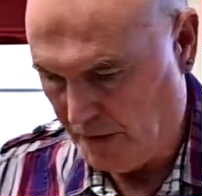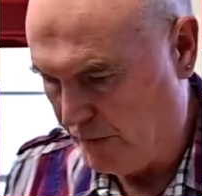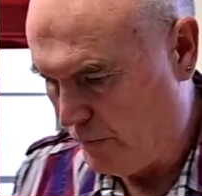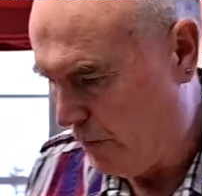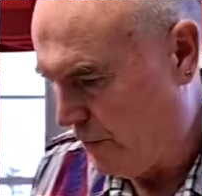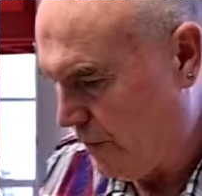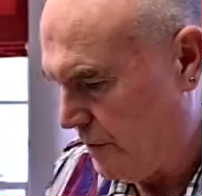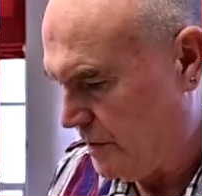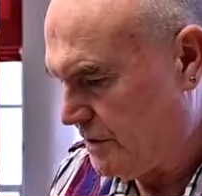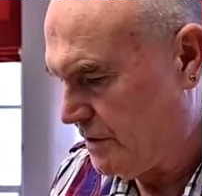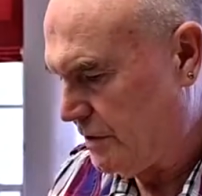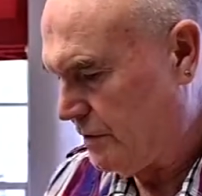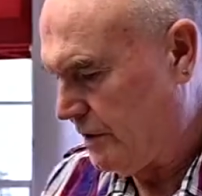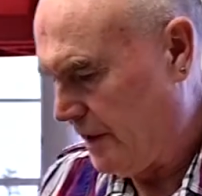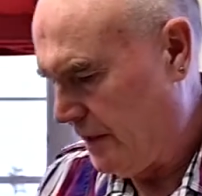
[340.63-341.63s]
What we want to
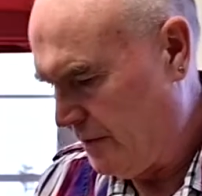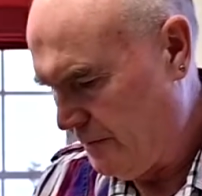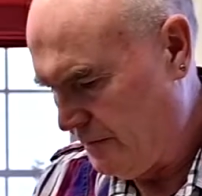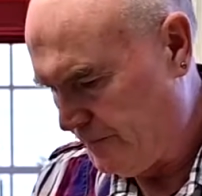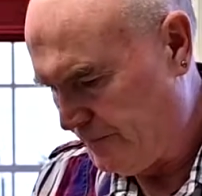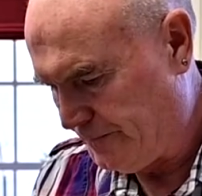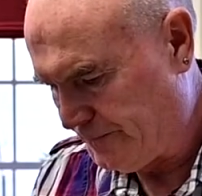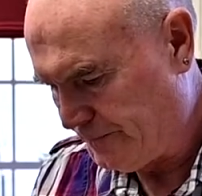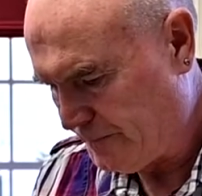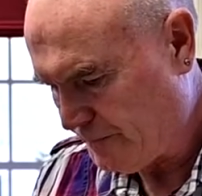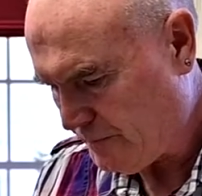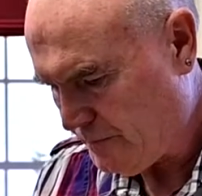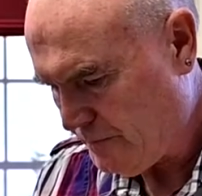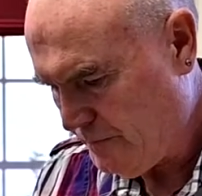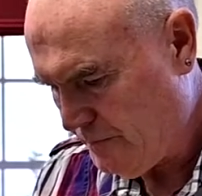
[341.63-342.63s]
do now
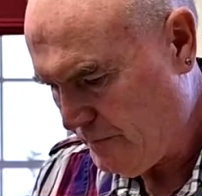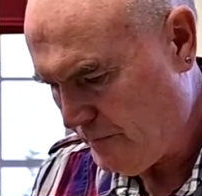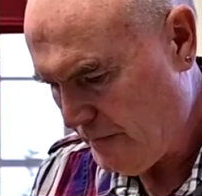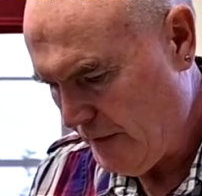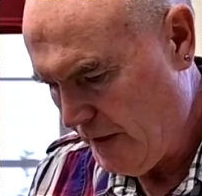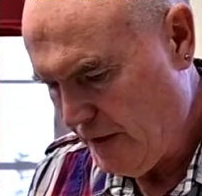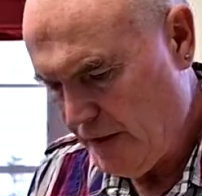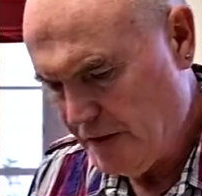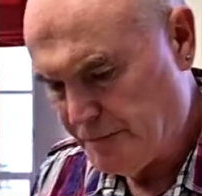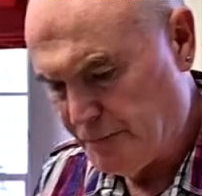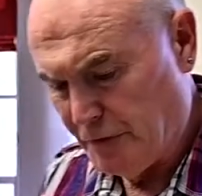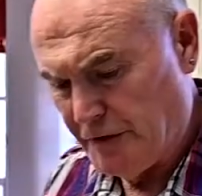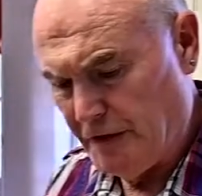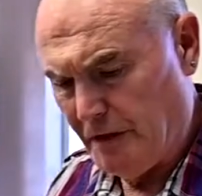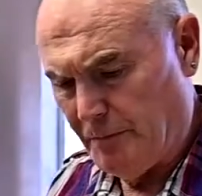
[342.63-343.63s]
is
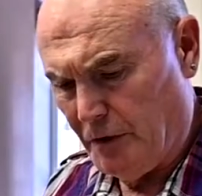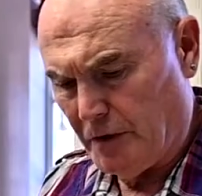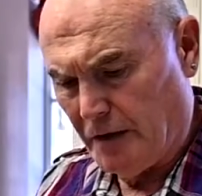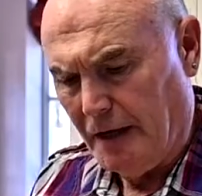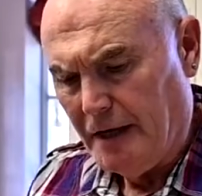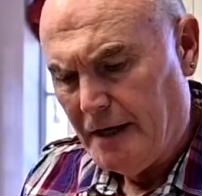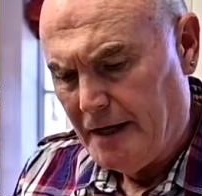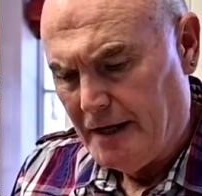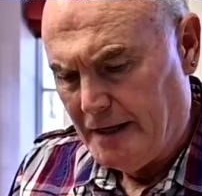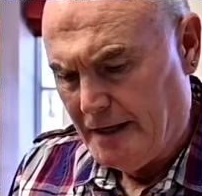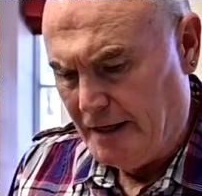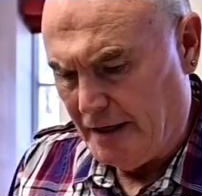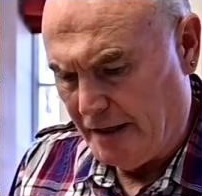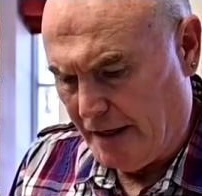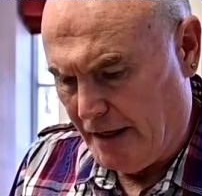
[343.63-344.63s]
put it in the bottle.
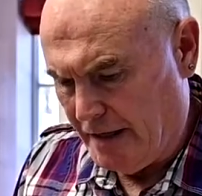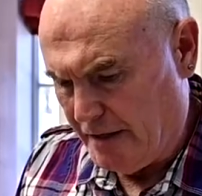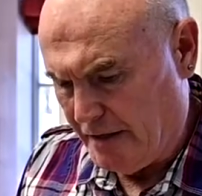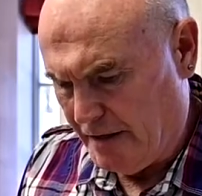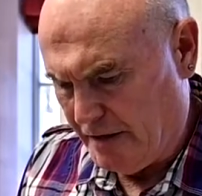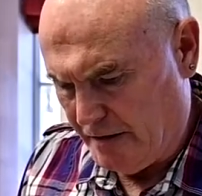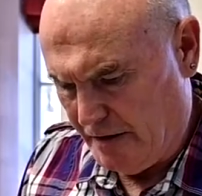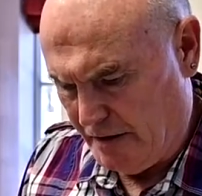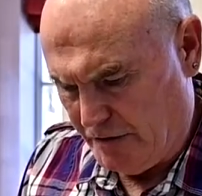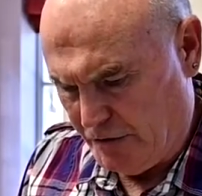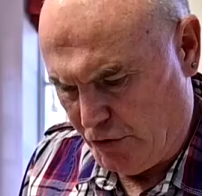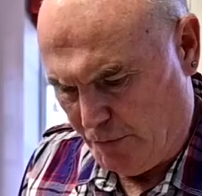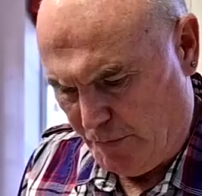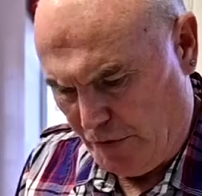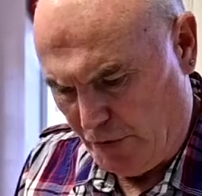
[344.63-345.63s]
Again, it
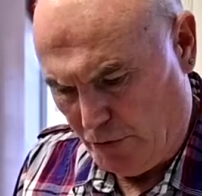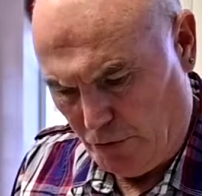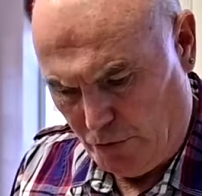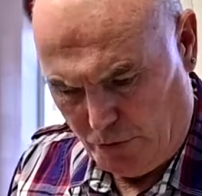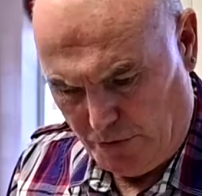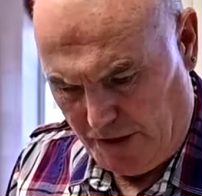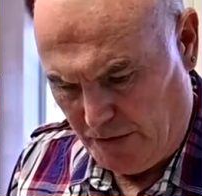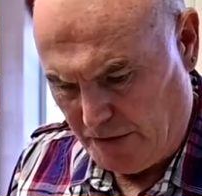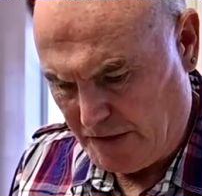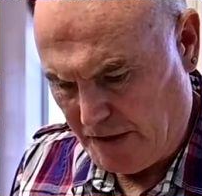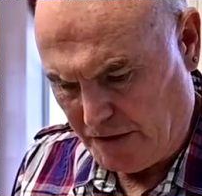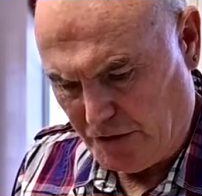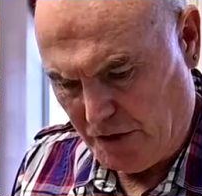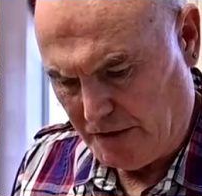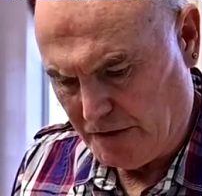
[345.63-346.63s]
should be cool. Now it's had
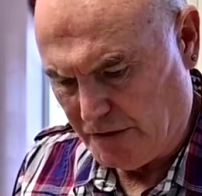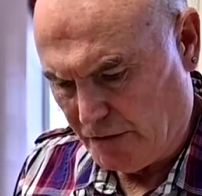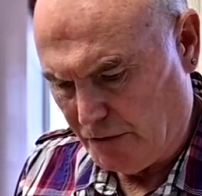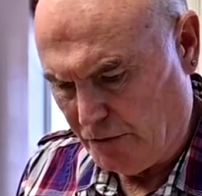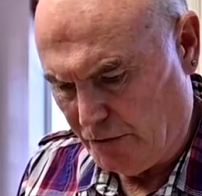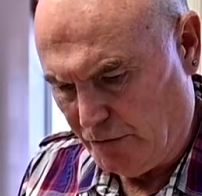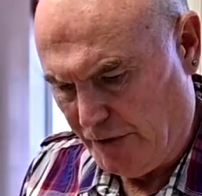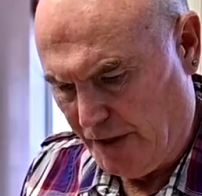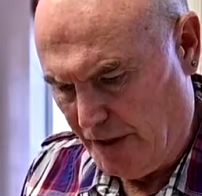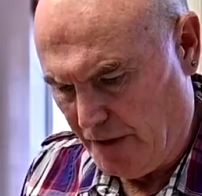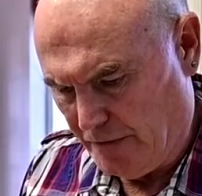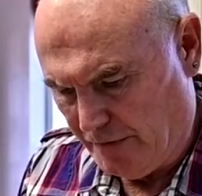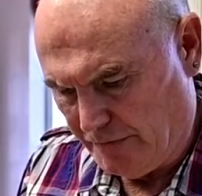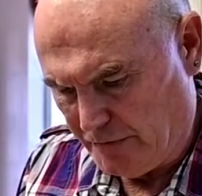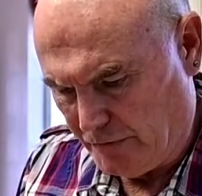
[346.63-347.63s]
a chance to cool
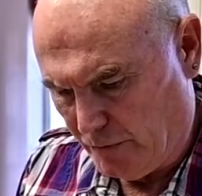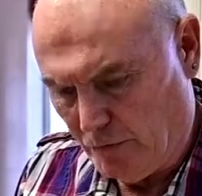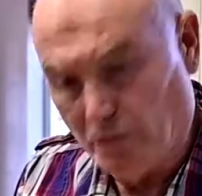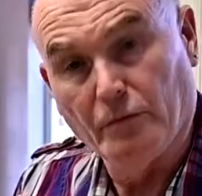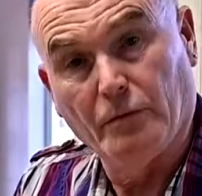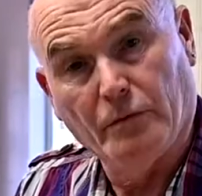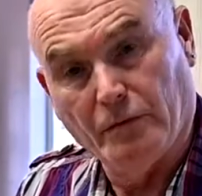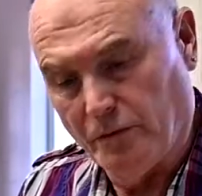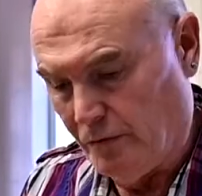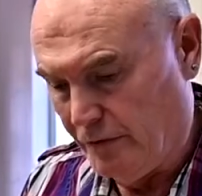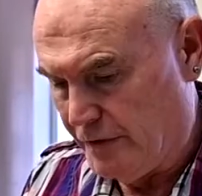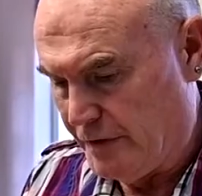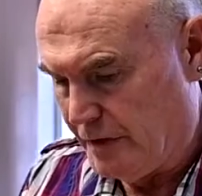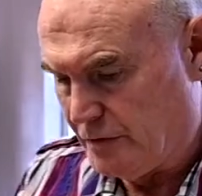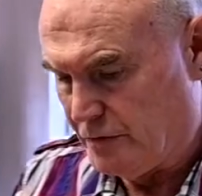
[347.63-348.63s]
down after all the
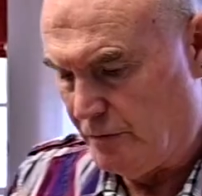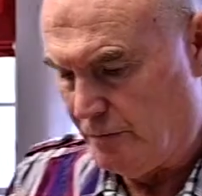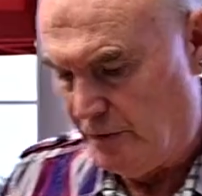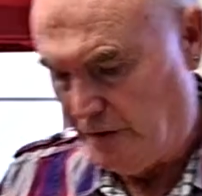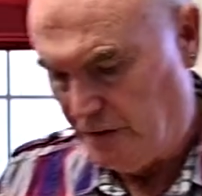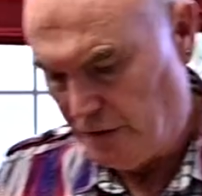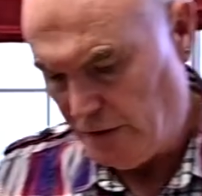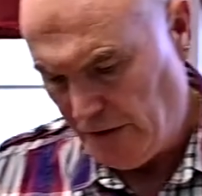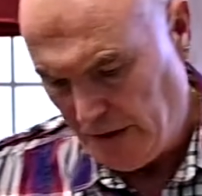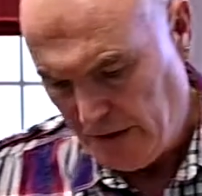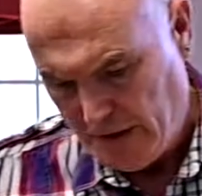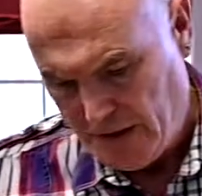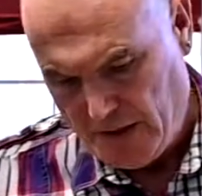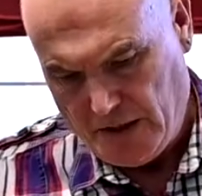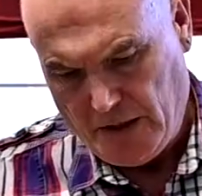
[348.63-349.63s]
things we've been doing.
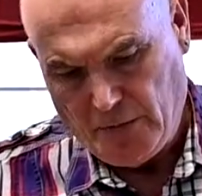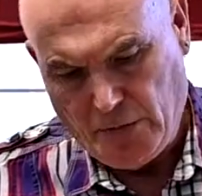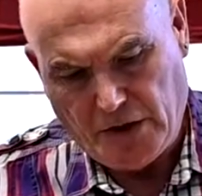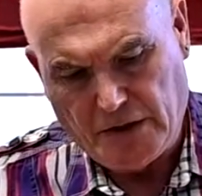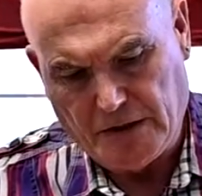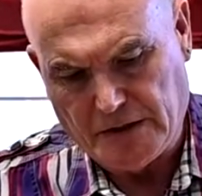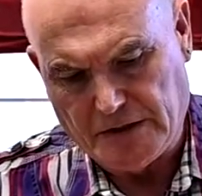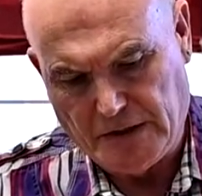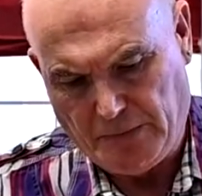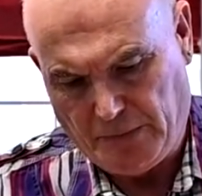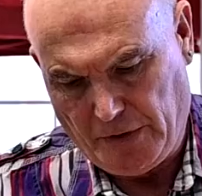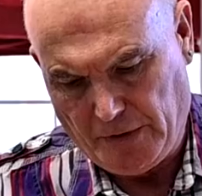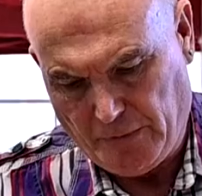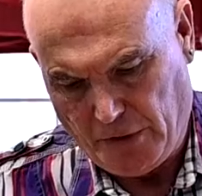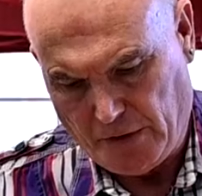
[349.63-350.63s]
And we're going to
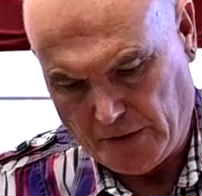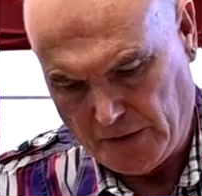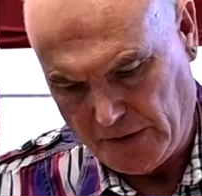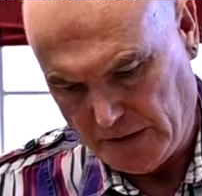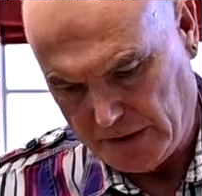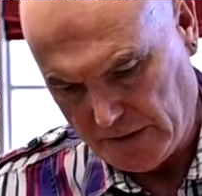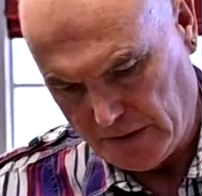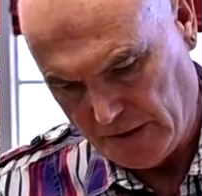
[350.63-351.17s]
simply bottle it.